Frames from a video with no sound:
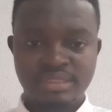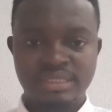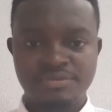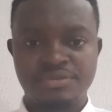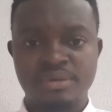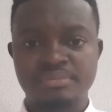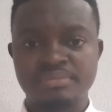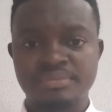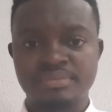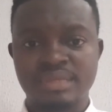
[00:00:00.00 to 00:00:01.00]

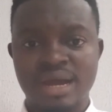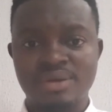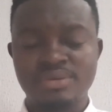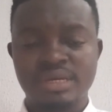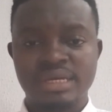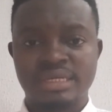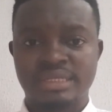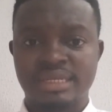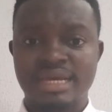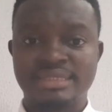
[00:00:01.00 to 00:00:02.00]
from now in
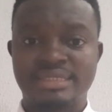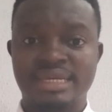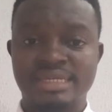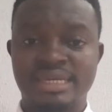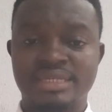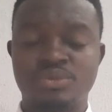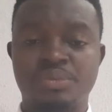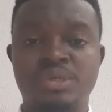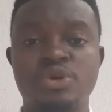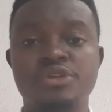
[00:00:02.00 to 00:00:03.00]
the next 10 years will
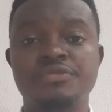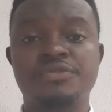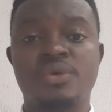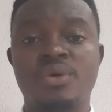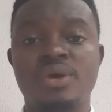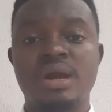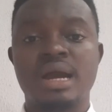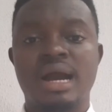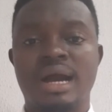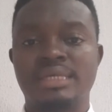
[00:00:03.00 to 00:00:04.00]
be going for
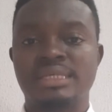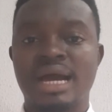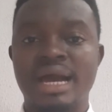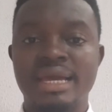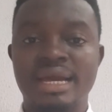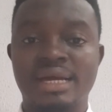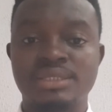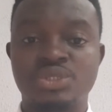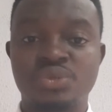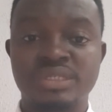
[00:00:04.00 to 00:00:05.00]
as high
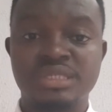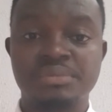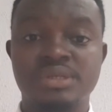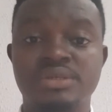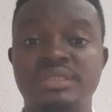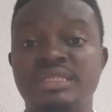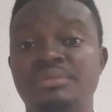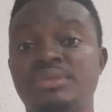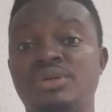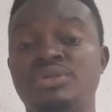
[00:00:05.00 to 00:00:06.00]
as 20 million,
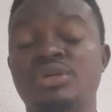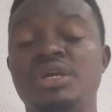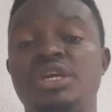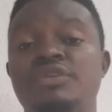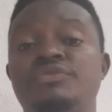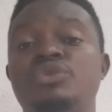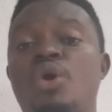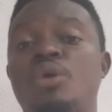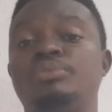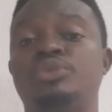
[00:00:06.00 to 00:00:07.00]
30 million, even
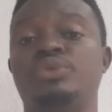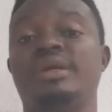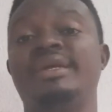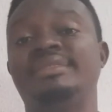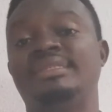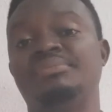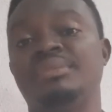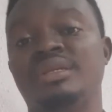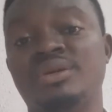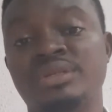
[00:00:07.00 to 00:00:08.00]
up to 80
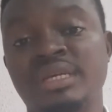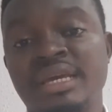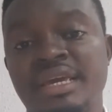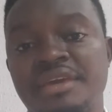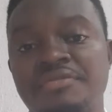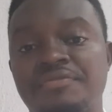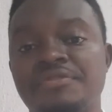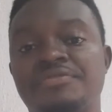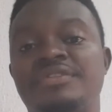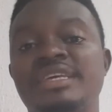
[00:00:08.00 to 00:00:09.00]
million in
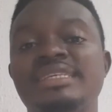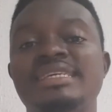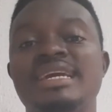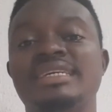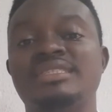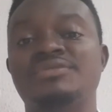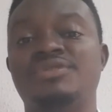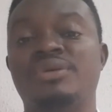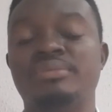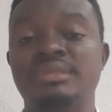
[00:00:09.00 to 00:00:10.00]
15 years
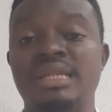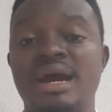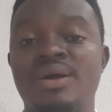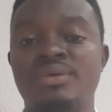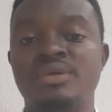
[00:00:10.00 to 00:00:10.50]
from now,